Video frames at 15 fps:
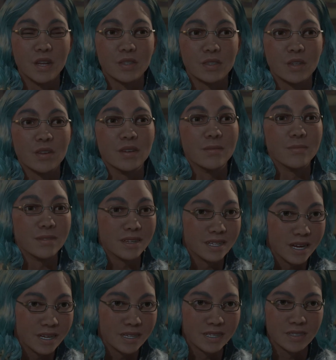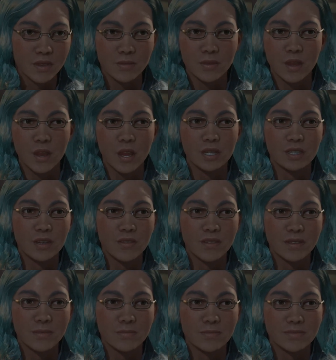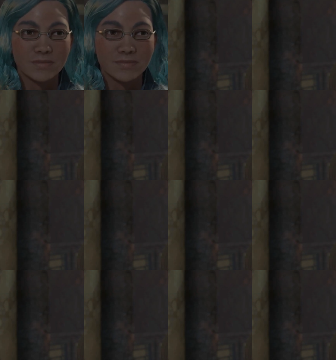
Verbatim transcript: You shouldn't immediately assume the worst of him.